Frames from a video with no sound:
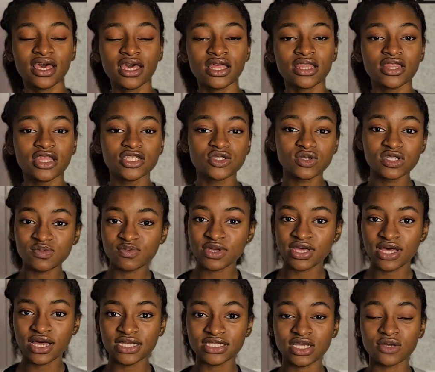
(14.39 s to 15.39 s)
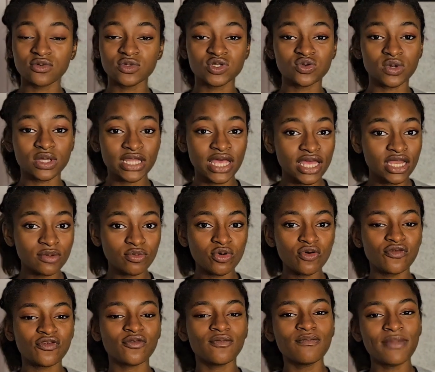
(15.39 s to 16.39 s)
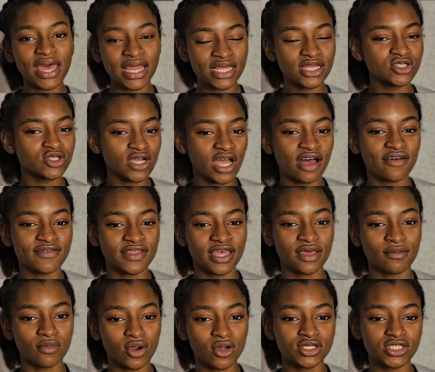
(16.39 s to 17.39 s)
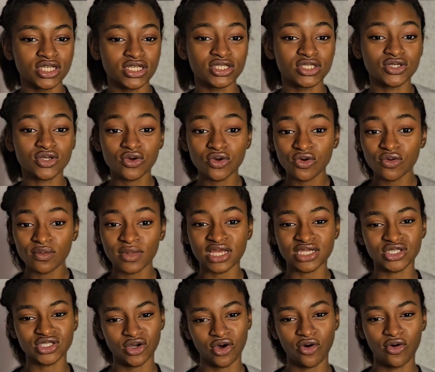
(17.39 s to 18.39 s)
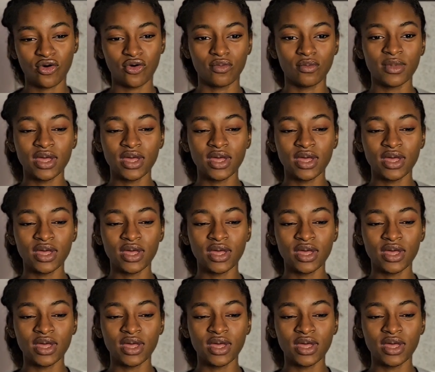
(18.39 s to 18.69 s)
This was because it was relatable for many traveling merchants who missed home.